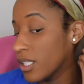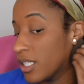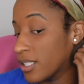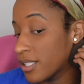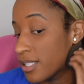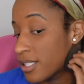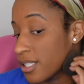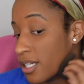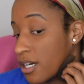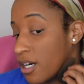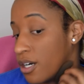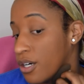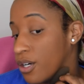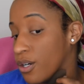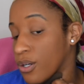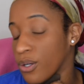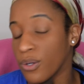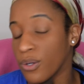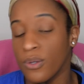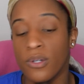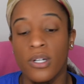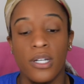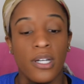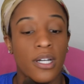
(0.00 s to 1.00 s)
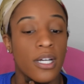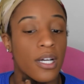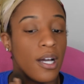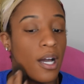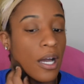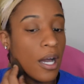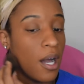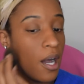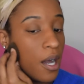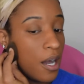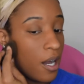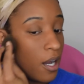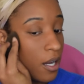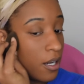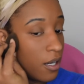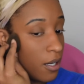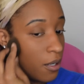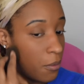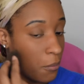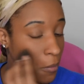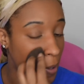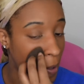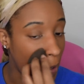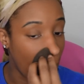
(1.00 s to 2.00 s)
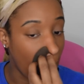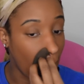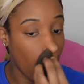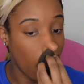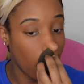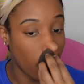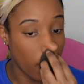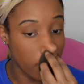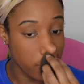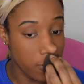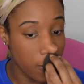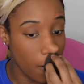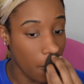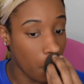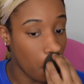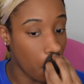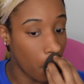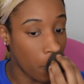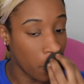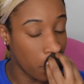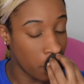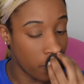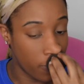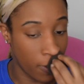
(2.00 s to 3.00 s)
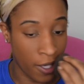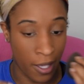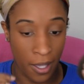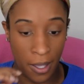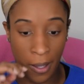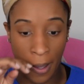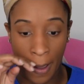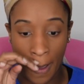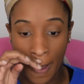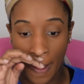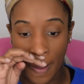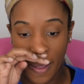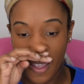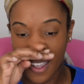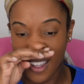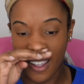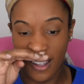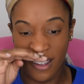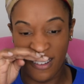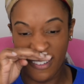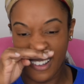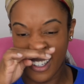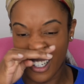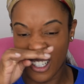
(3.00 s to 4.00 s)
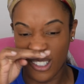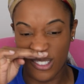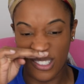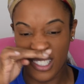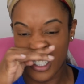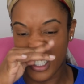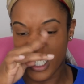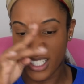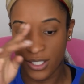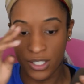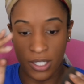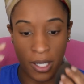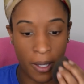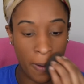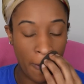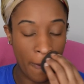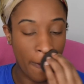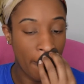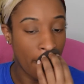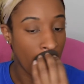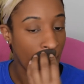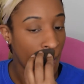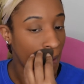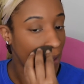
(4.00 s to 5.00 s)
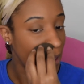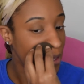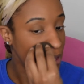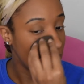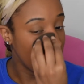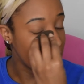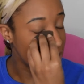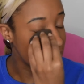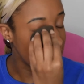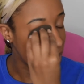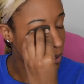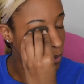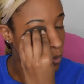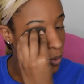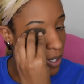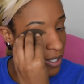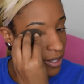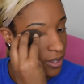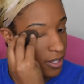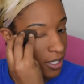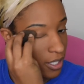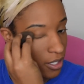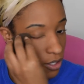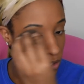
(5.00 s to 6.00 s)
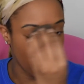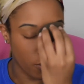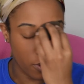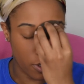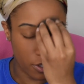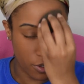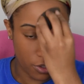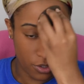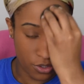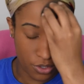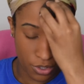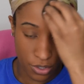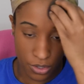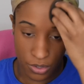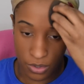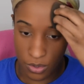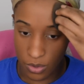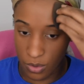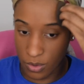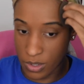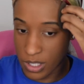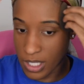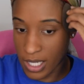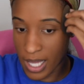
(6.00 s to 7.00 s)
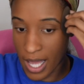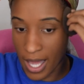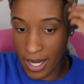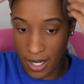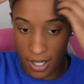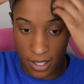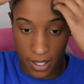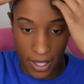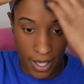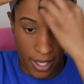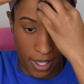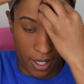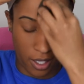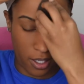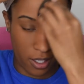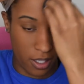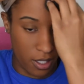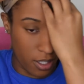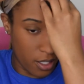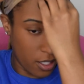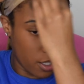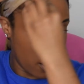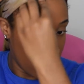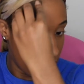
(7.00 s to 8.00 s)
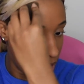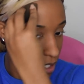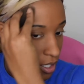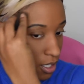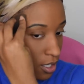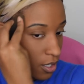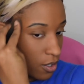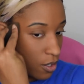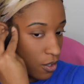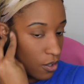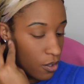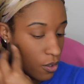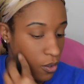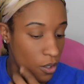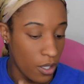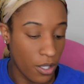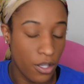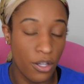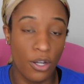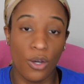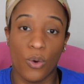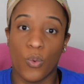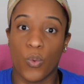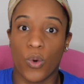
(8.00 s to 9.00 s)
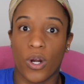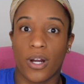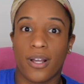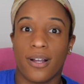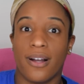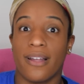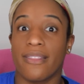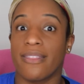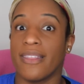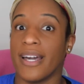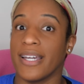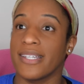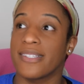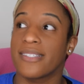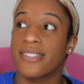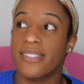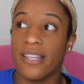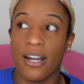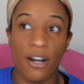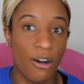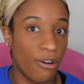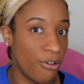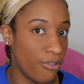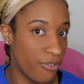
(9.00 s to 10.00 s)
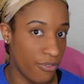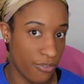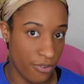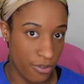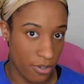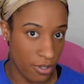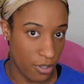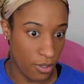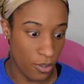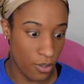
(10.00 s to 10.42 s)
So, that's like one thing. My nose is itching. That's like one thing you can do to kind of like, you know, work on thyself